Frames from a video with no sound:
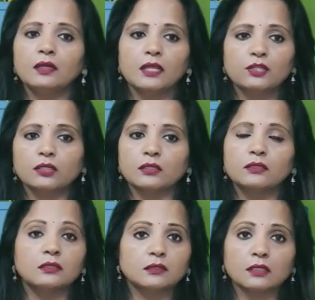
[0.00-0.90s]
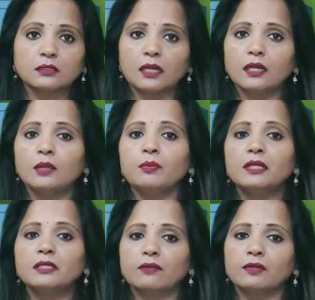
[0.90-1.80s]
Nations
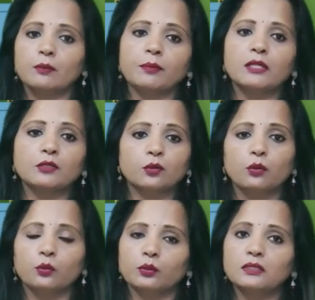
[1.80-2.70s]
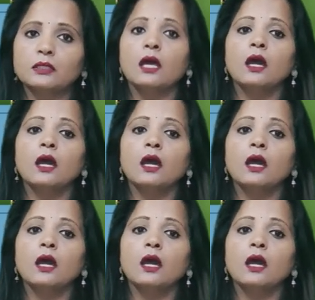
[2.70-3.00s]
Sustainable Development Goals,